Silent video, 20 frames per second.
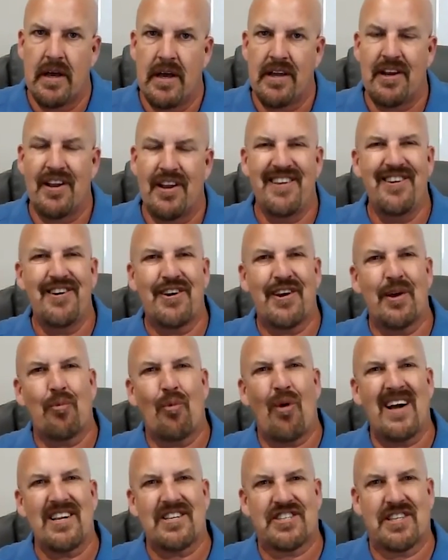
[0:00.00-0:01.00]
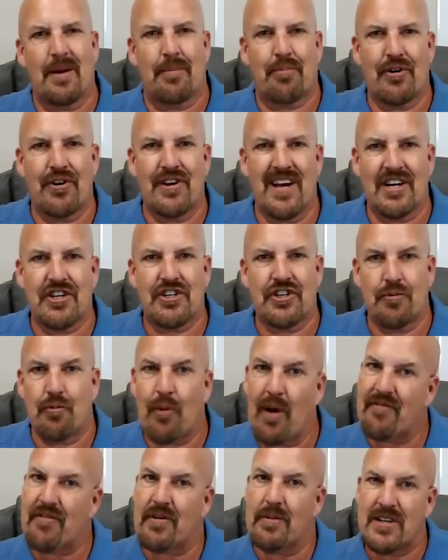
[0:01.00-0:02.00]
You can watch that production
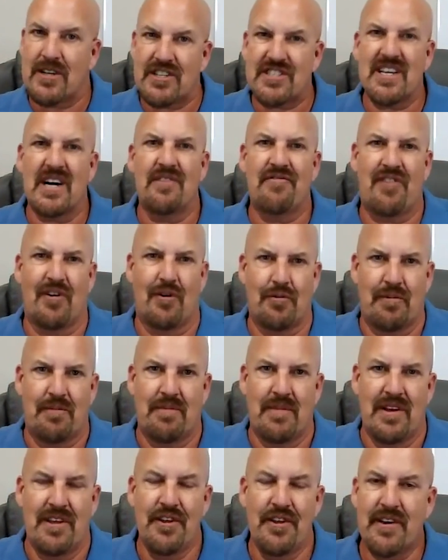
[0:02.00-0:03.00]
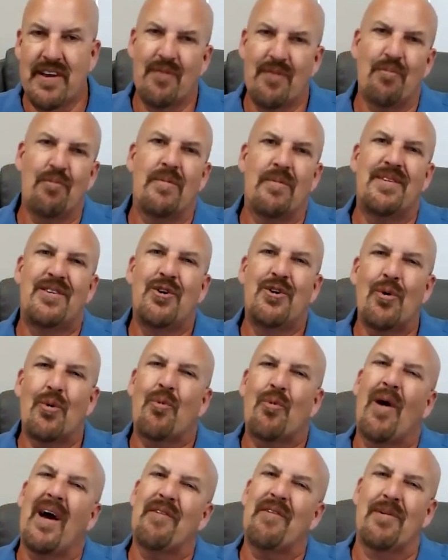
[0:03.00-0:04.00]
right from your cell phone. You can do it
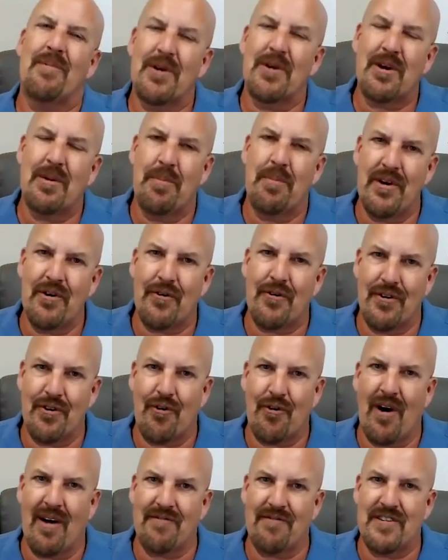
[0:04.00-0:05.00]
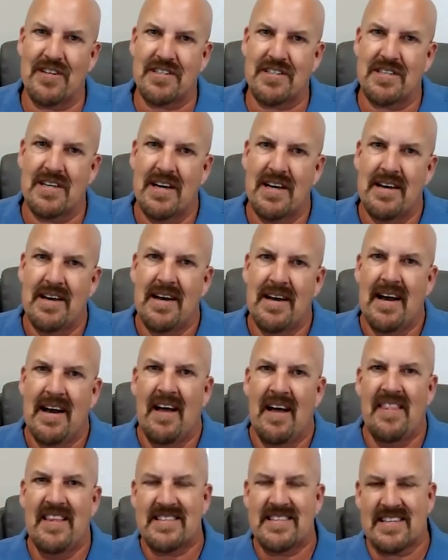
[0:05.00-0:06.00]
right from your computer in your office.
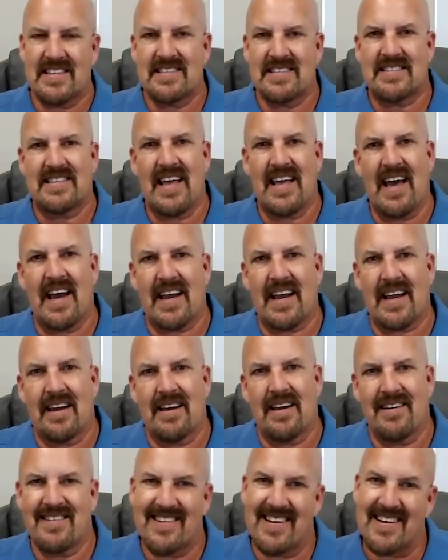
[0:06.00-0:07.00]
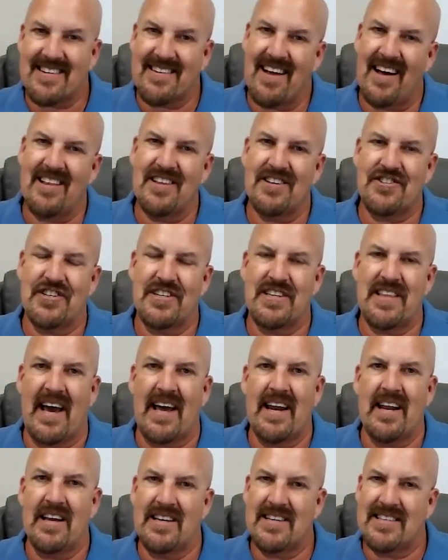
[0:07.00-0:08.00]
This is tech and technology
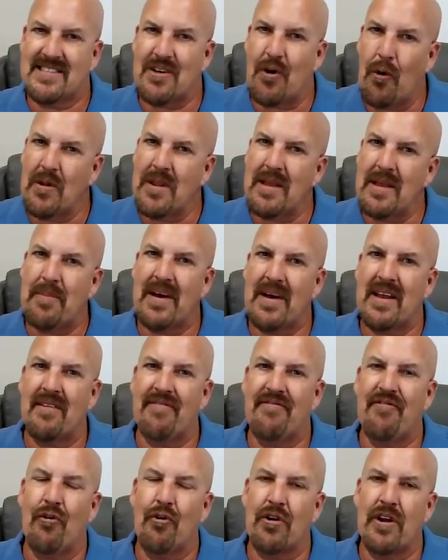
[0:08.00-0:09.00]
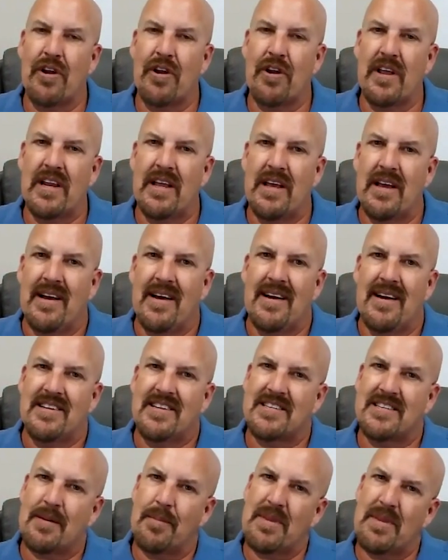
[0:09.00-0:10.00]
that has only been afforded to
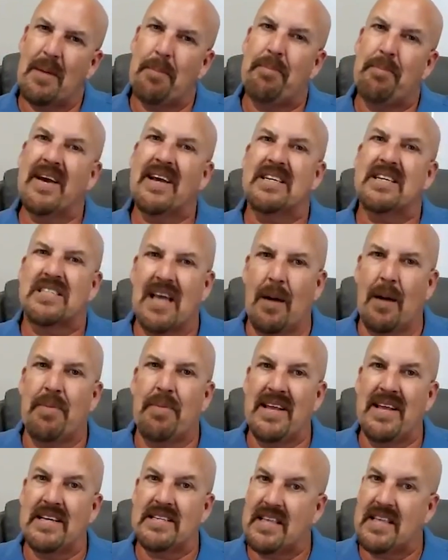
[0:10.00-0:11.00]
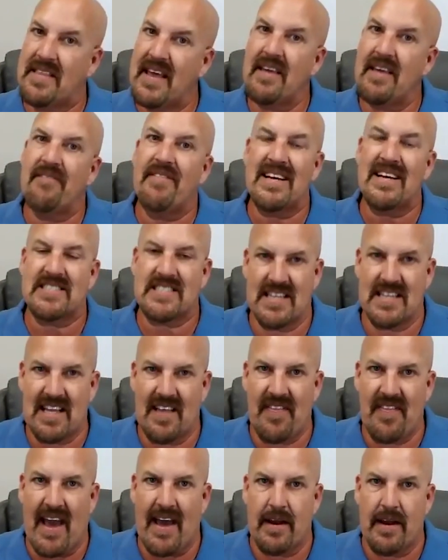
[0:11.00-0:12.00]
some of the biggest companies, and they invested in
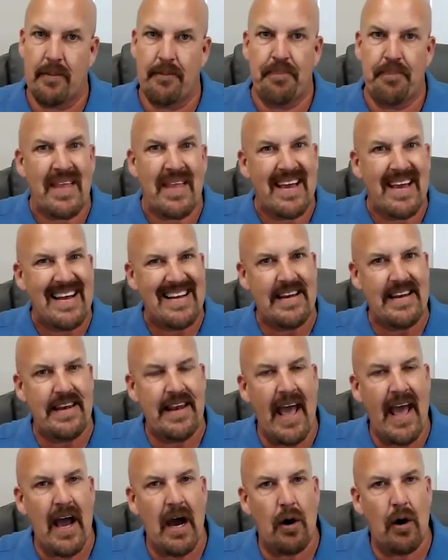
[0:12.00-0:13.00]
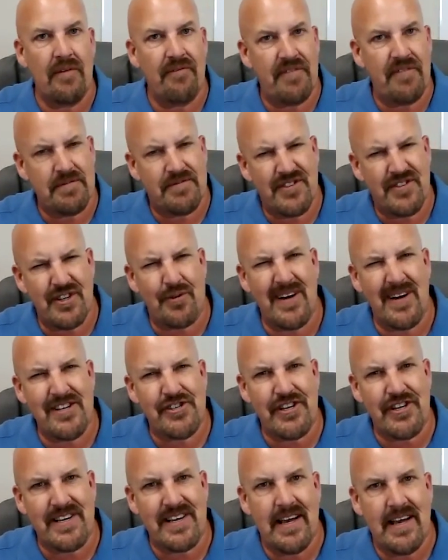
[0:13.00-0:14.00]
that. Now in 5th
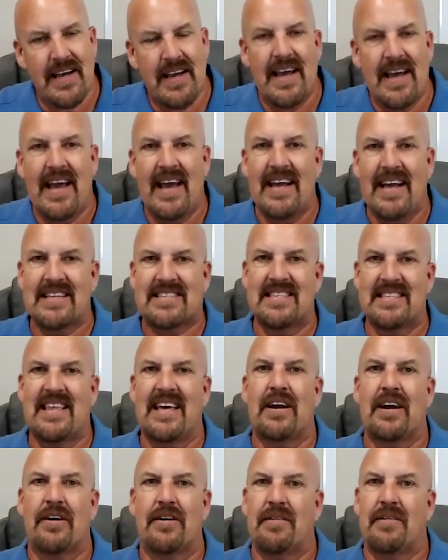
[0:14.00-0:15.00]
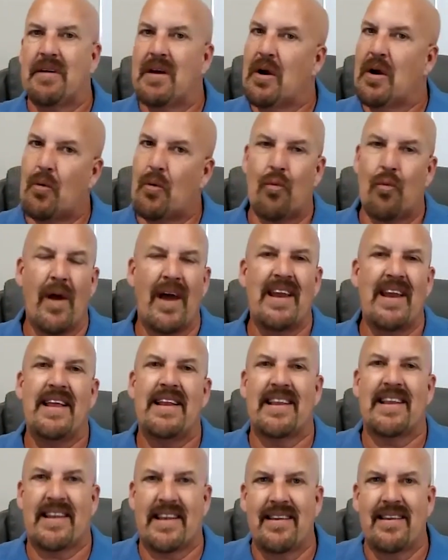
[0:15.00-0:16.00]
generation, it's there
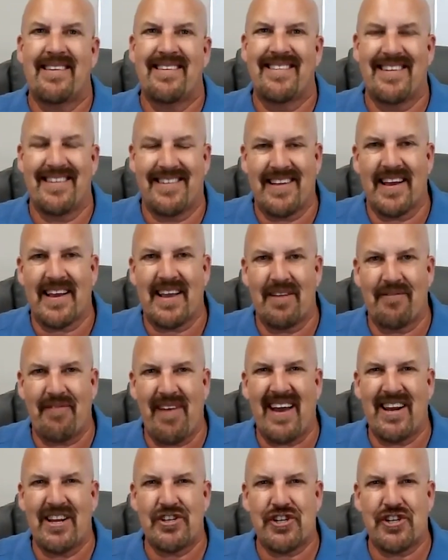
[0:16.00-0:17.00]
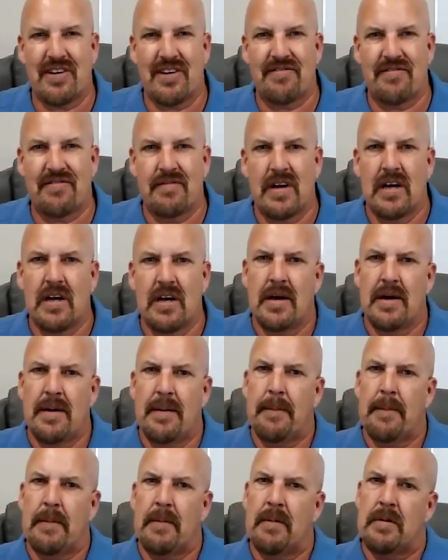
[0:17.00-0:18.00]
ready to take advantage of.
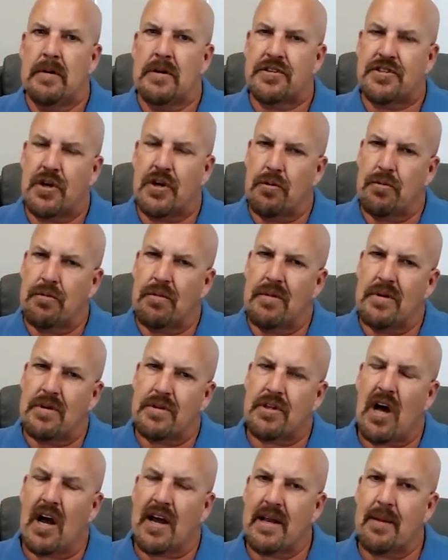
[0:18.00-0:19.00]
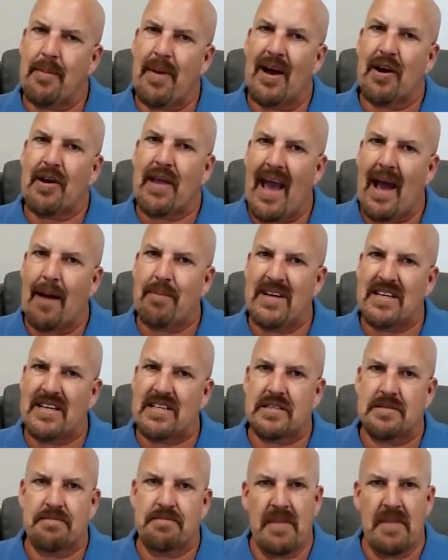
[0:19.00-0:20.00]
So talking about
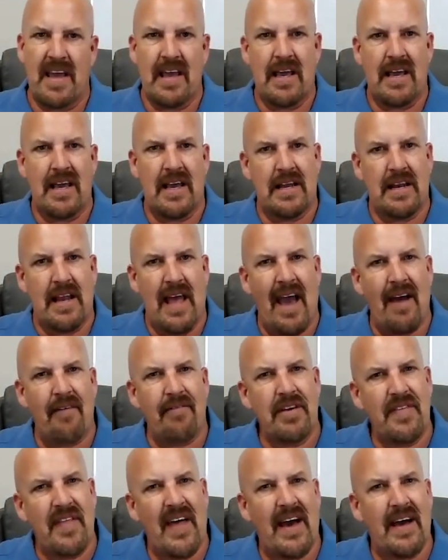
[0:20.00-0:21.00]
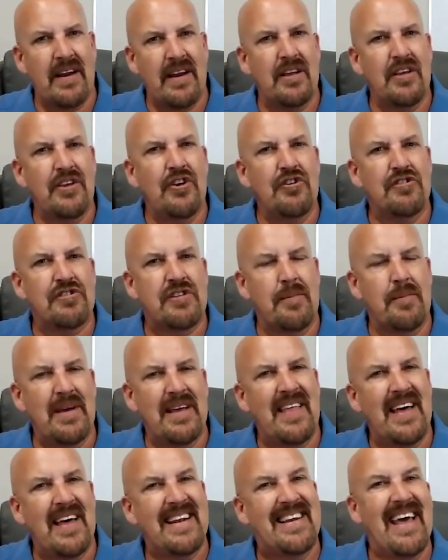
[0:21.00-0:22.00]
cabinets and having that used to be
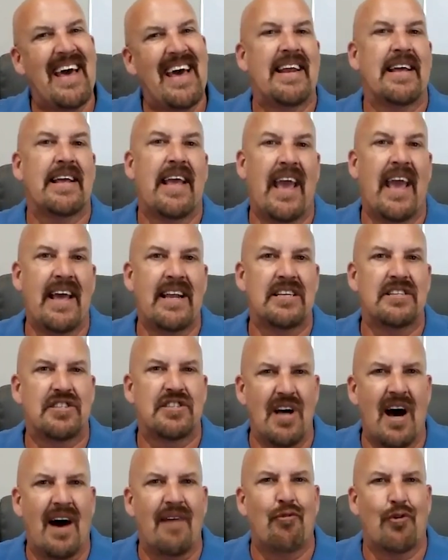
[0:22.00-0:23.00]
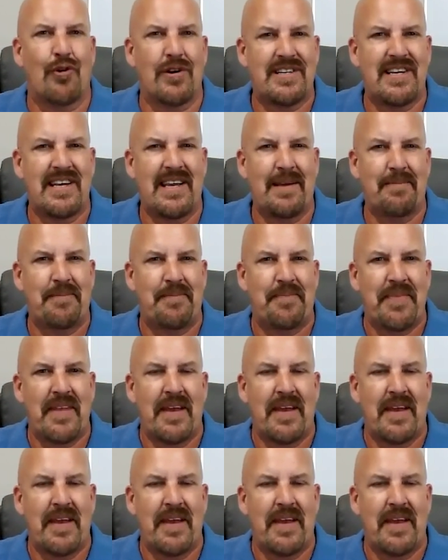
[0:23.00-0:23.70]
the dedicated software team,